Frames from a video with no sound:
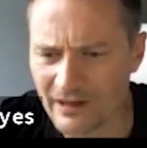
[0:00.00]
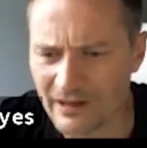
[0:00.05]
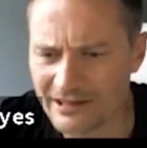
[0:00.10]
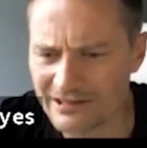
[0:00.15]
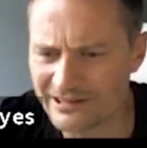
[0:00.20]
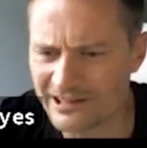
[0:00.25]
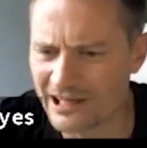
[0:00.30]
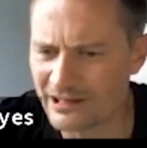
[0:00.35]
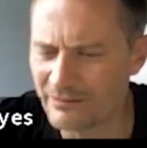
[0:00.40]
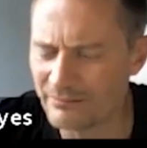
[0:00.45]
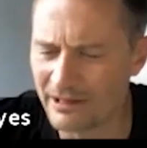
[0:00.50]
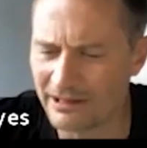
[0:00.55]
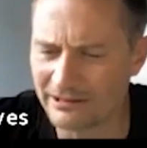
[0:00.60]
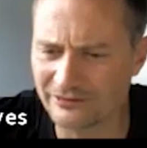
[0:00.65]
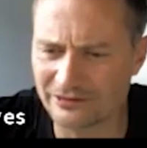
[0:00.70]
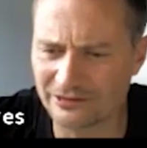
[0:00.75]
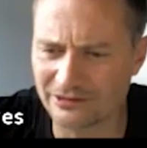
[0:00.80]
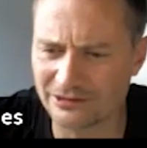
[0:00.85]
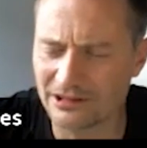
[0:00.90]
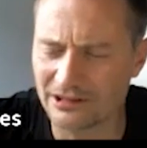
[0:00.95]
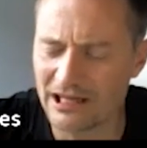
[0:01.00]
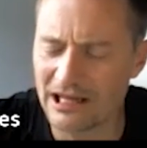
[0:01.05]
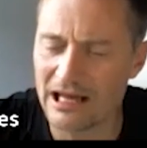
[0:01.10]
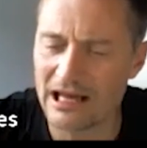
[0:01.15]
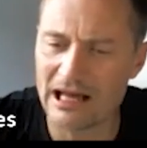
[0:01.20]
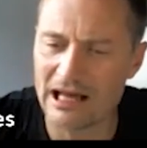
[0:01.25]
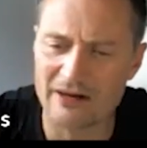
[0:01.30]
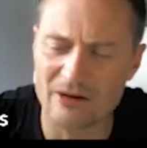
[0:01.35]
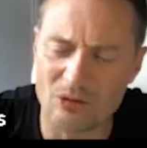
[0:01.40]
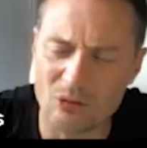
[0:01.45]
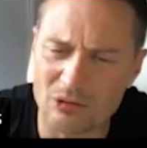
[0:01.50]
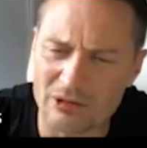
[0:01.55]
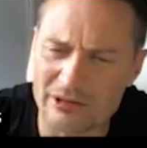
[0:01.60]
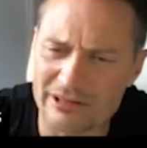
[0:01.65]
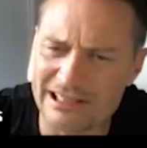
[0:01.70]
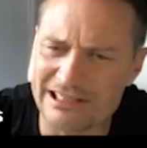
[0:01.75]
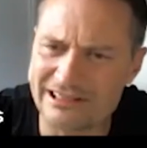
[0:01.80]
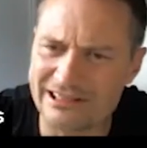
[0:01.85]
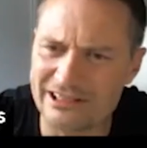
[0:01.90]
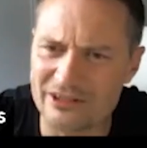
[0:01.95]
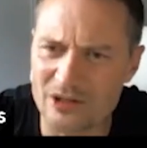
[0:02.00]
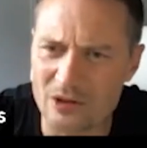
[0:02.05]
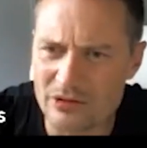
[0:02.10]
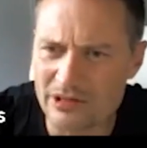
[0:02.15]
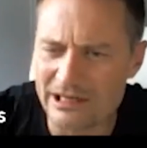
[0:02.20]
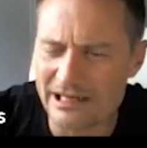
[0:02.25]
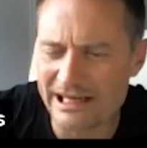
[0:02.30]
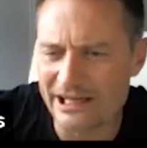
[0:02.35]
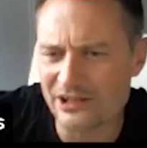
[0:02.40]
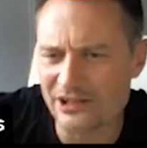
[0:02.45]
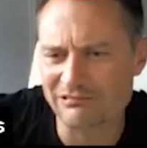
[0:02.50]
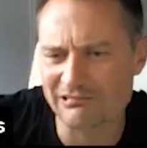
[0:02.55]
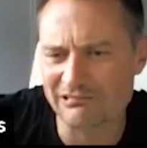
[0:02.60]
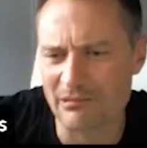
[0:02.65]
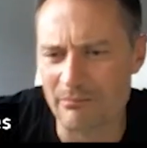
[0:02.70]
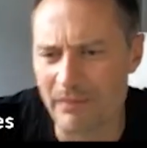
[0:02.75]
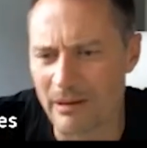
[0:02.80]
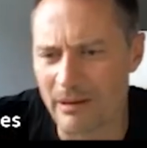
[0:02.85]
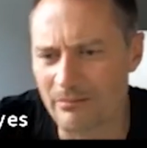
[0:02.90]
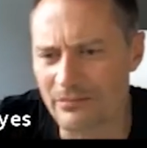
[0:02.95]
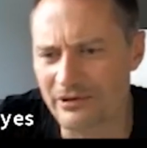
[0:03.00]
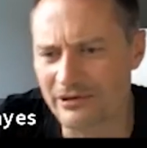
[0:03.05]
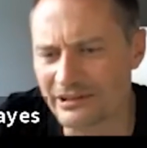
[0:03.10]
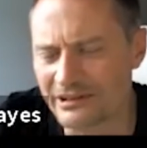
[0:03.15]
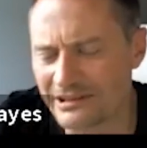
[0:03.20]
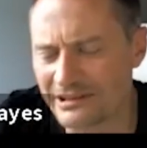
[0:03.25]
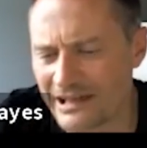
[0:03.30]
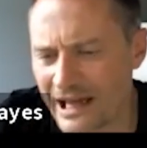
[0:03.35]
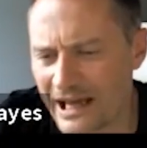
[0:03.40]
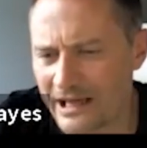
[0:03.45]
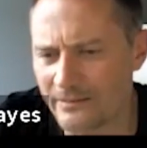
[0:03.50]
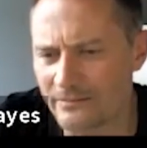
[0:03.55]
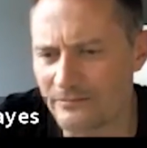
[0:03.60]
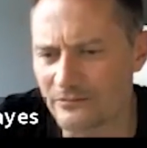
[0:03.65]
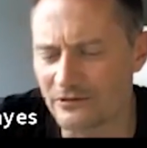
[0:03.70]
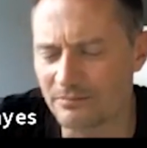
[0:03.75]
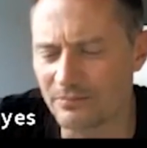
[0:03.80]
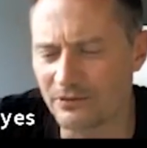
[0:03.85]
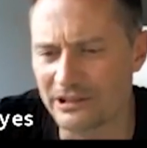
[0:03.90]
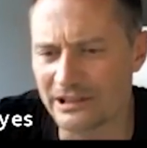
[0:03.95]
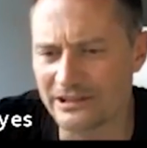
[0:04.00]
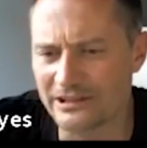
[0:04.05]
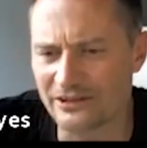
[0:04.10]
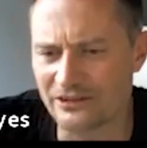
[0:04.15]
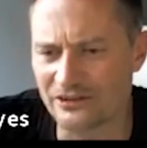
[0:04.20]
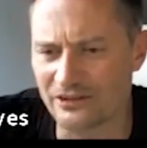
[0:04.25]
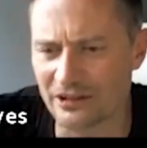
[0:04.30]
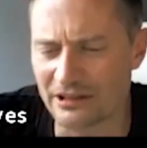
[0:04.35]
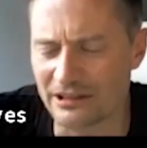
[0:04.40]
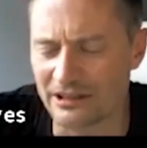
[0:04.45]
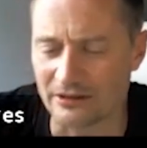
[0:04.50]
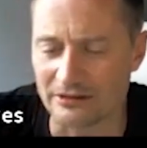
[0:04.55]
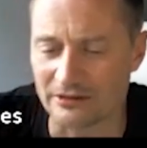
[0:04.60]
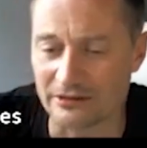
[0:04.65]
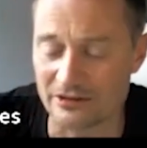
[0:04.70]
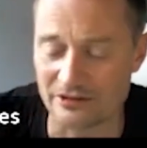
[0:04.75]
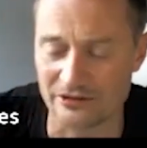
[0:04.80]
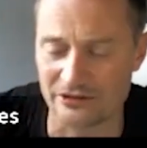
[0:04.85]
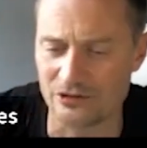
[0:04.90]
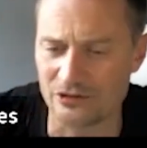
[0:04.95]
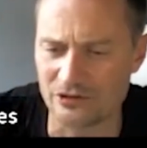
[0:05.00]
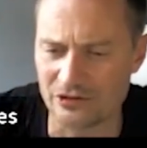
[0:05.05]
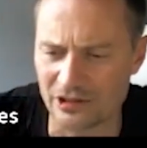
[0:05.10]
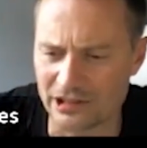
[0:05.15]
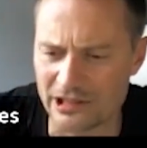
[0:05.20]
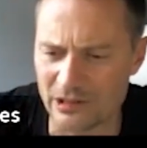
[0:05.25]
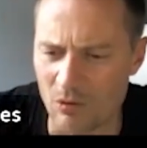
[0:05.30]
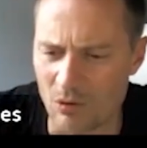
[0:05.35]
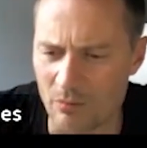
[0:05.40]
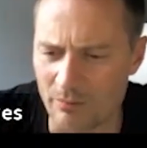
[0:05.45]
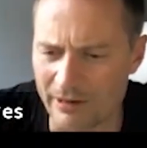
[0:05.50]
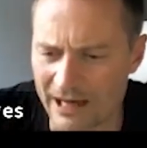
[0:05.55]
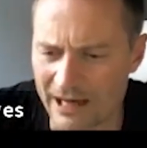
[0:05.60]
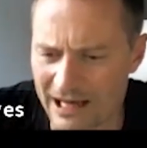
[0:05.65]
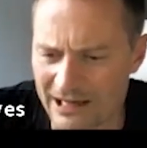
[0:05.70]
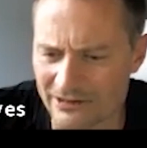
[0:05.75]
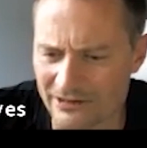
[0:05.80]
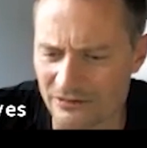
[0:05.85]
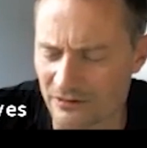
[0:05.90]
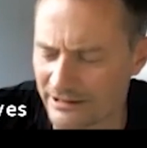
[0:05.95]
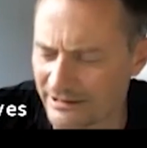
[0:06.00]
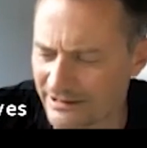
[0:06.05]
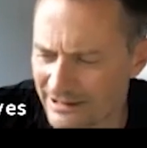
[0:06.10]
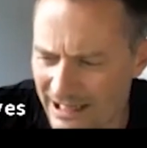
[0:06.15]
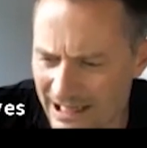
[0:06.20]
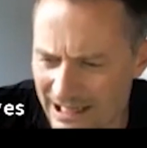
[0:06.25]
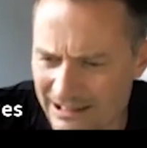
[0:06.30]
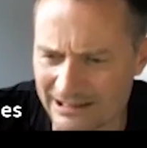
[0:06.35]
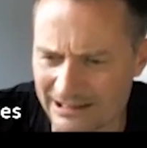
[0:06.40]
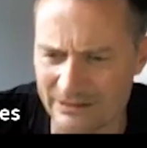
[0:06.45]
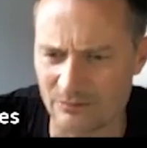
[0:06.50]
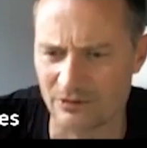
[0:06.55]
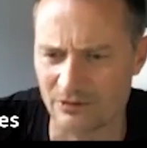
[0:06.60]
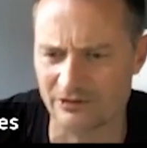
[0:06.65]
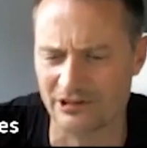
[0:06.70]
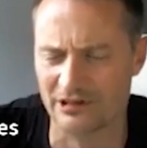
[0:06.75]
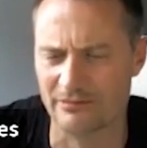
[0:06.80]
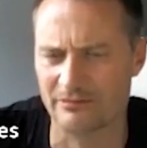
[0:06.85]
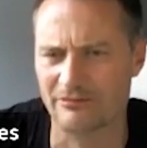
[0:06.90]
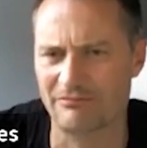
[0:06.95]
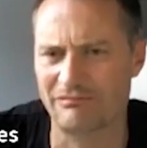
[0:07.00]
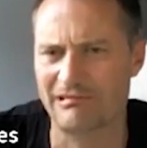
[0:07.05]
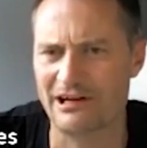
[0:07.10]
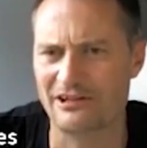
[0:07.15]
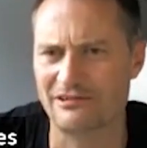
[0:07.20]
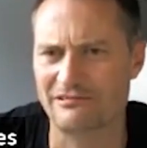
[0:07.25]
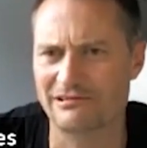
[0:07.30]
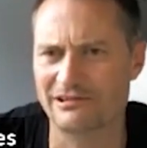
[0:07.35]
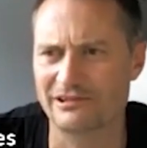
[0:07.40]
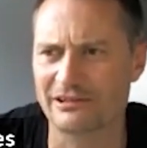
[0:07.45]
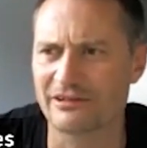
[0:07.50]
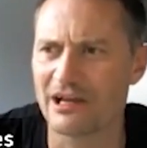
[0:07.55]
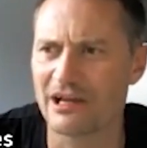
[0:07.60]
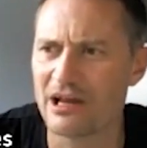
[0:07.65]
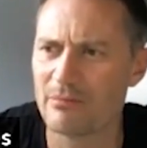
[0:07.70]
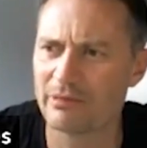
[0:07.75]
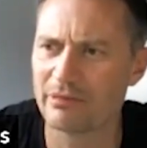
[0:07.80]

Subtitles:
Segmental, and all of these, you don't need to remember the names, but it's just, because you certainly won't be asked exactly what type of fracture is it.